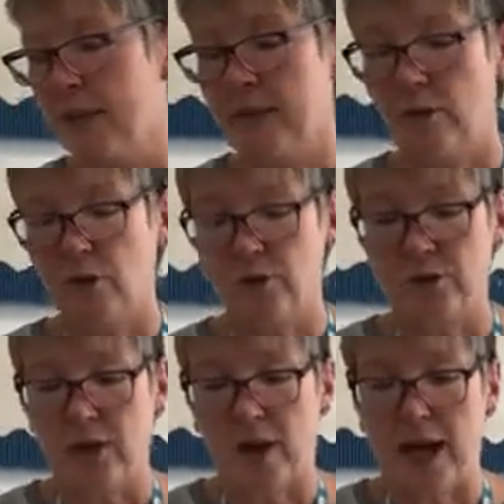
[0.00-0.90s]
They're
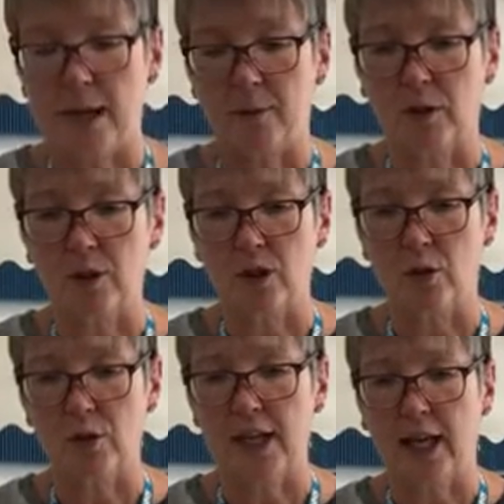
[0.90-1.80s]
also able to
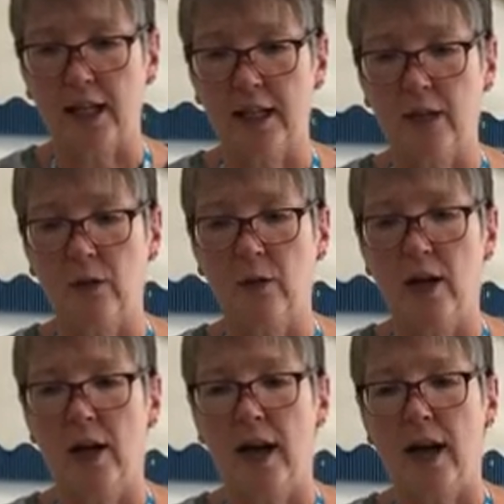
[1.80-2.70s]
tell you
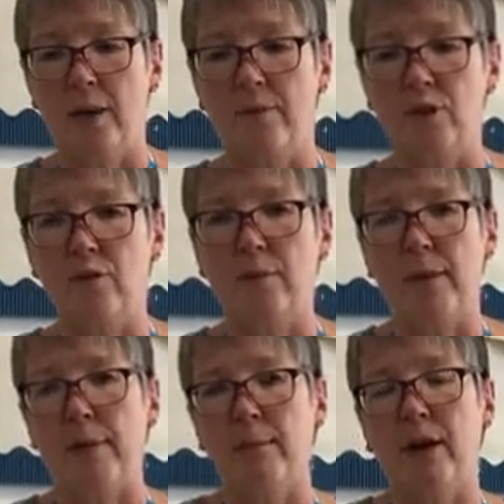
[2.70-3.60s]
to
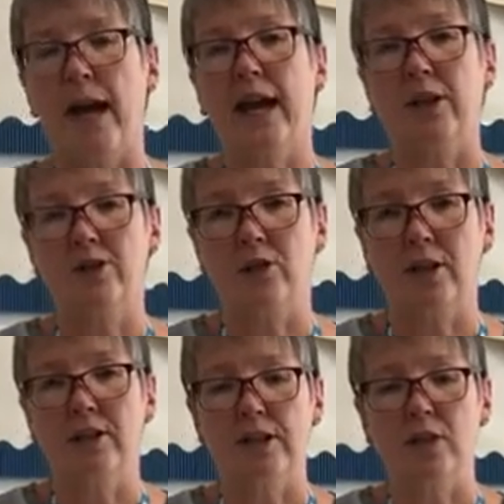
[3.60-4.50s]
remember extra
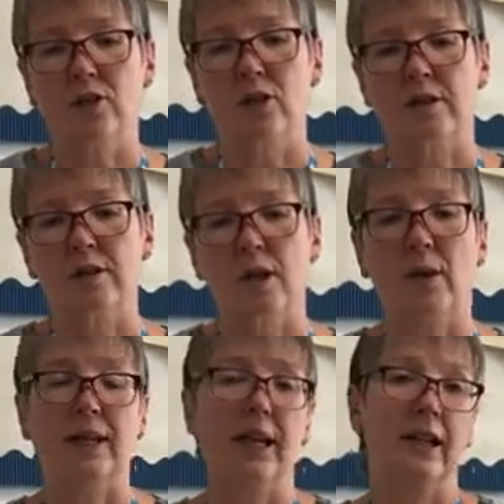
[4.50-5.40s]
conditions. So
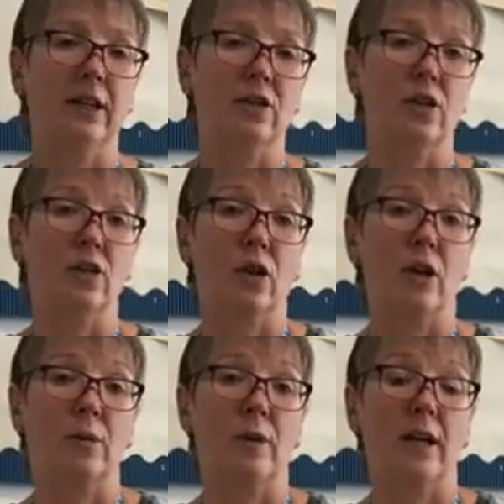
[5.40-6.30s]
I'd like you to
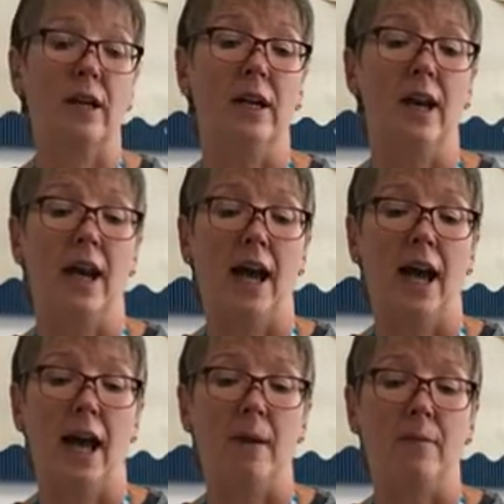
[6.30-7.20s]
show me
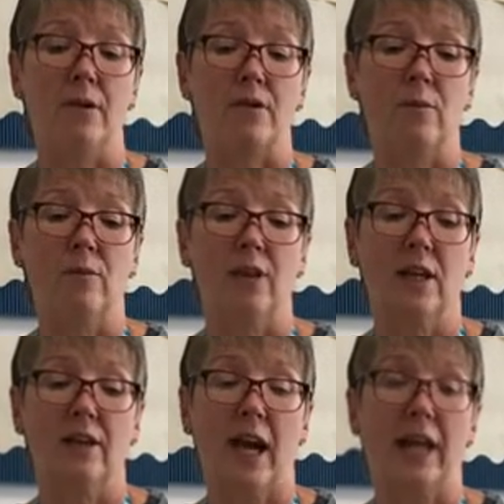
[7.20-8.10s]

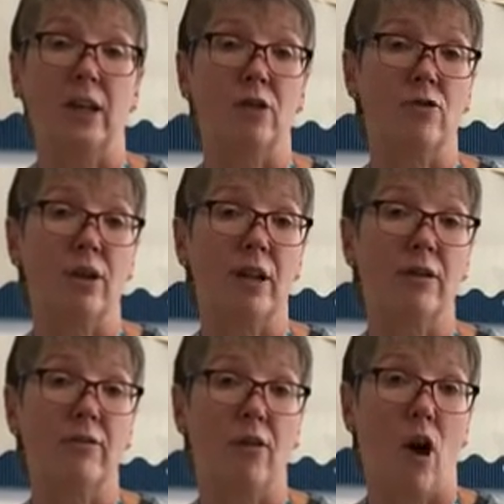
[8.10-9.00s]
something that I can drink
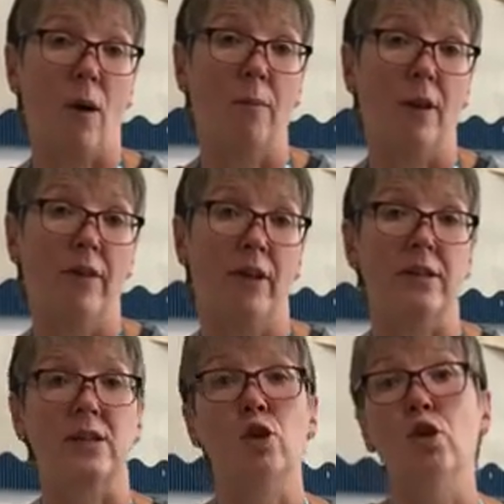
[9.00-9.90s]
from
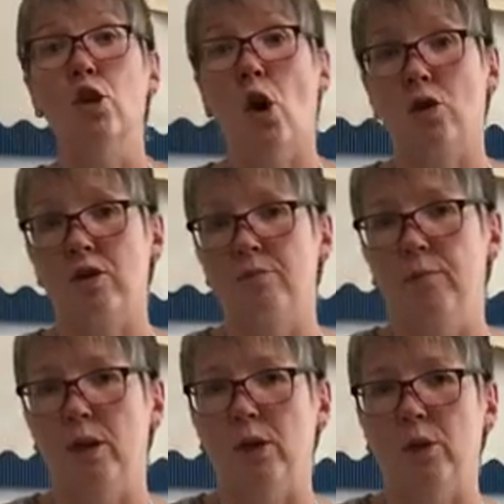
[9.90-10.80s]
that's not
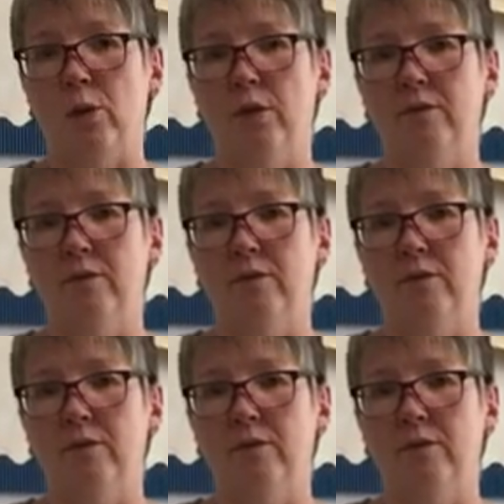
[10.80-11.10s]
blue.